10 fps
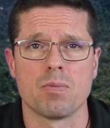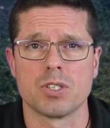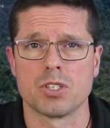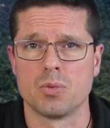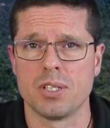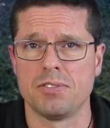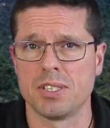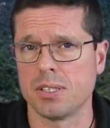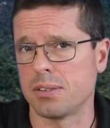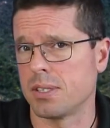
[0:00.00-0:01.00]
just
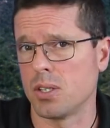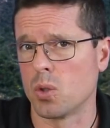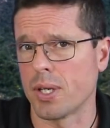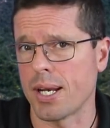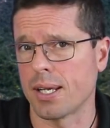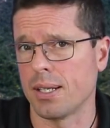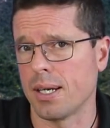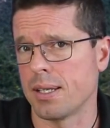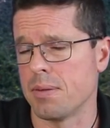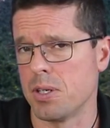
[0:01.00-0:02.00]
revisit the organic
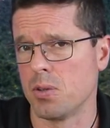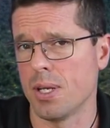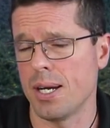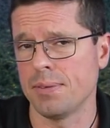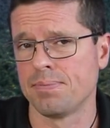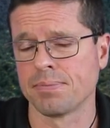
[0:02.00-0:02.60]
layer and the mineral layer.